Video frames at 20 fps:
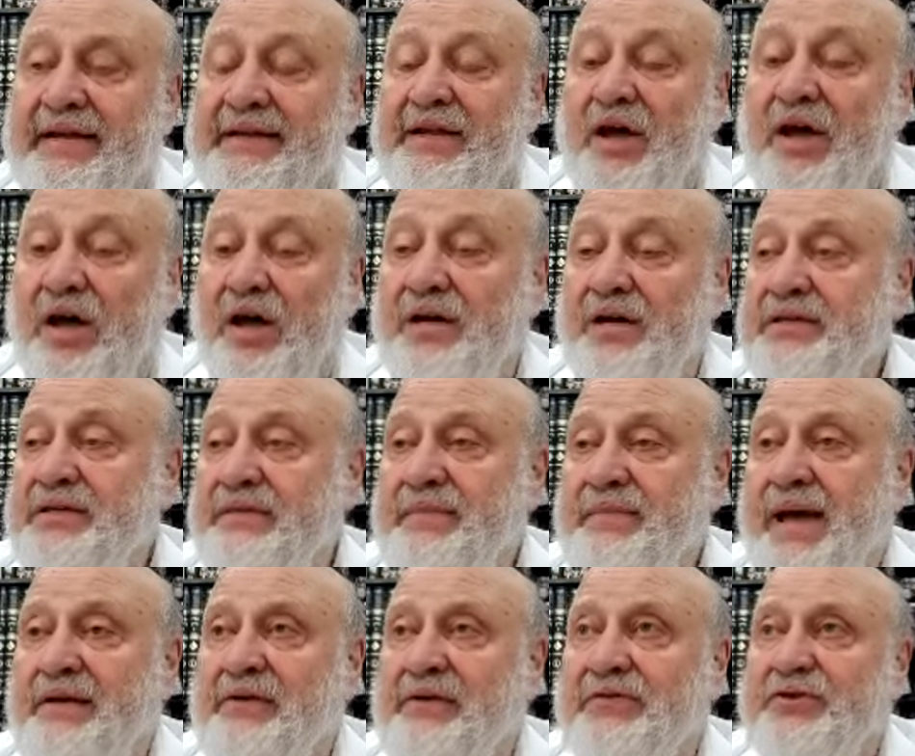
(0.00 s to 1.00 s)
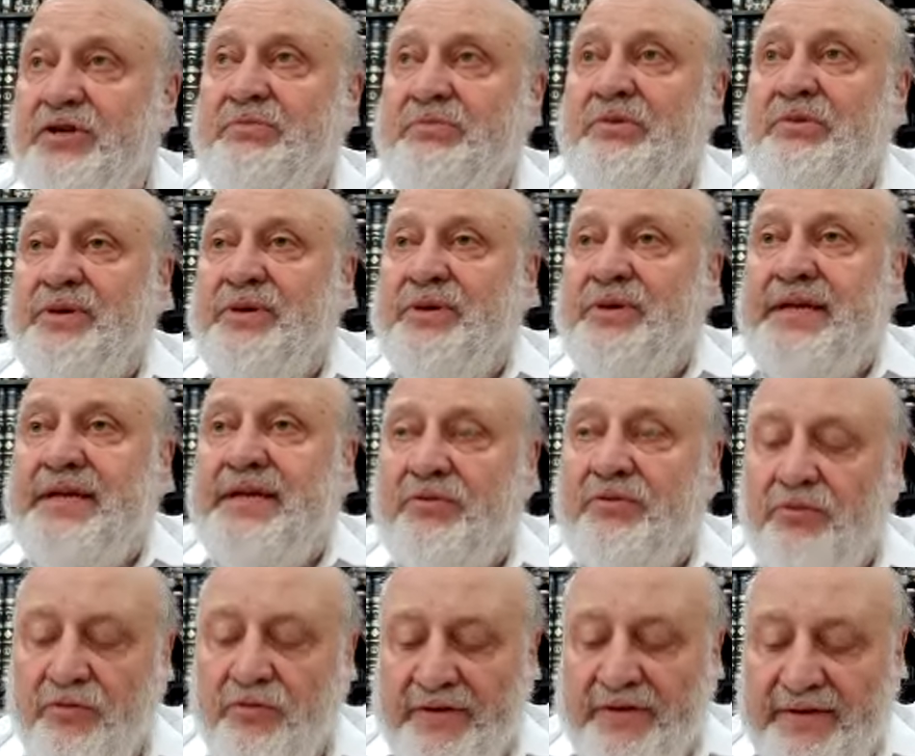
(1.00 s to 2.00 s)
Nechasim elu, Shimon would have said to
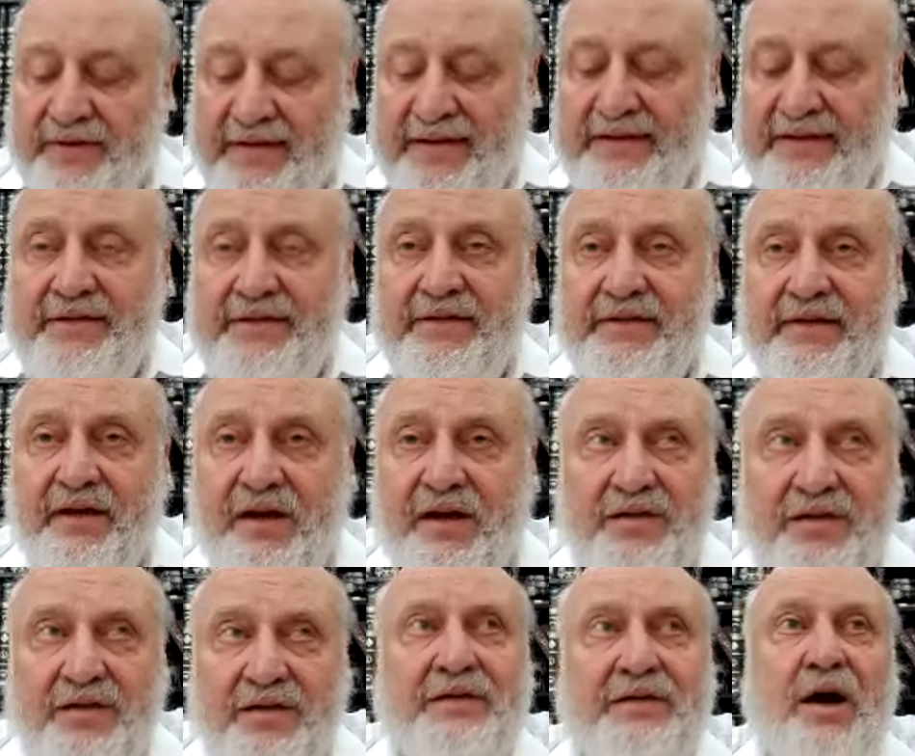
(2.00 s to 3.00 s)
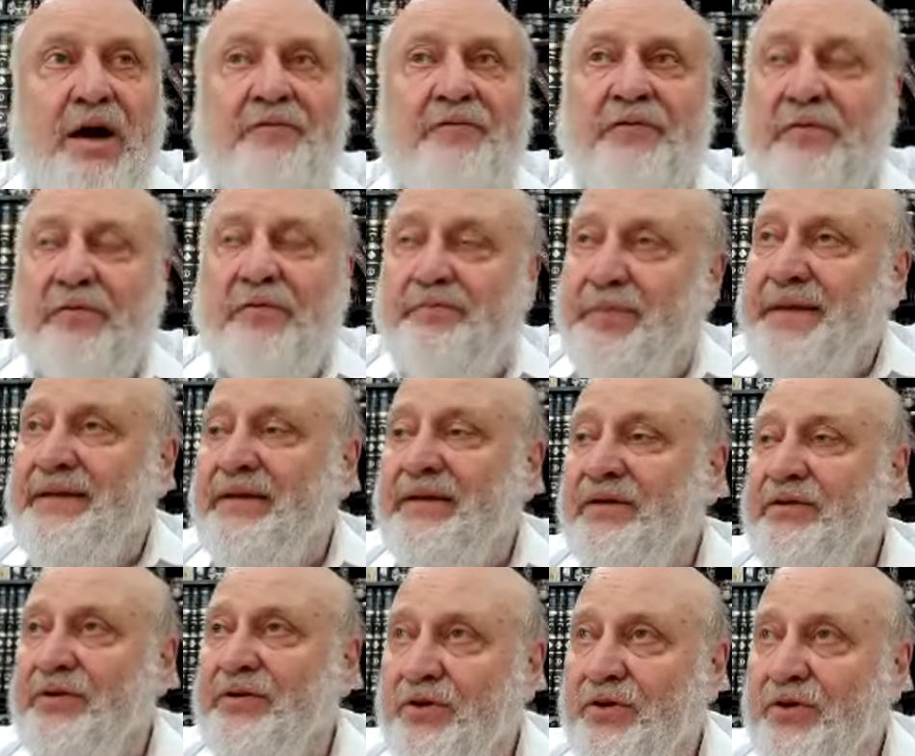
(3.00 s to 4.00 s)
Reuben, these Nechasim are forbidden
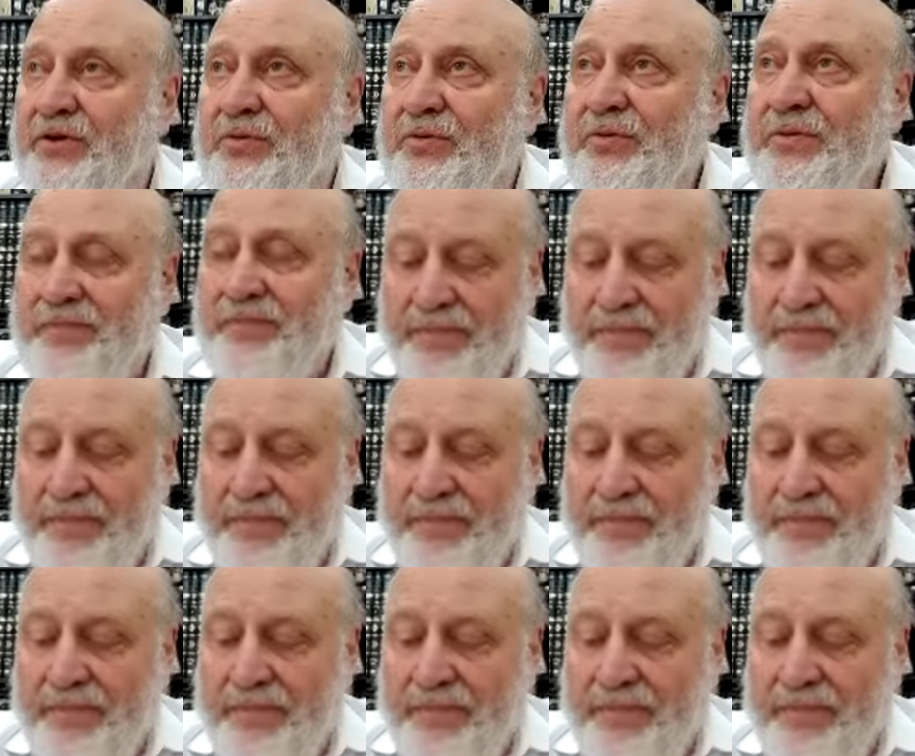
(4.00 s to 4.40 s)
to you,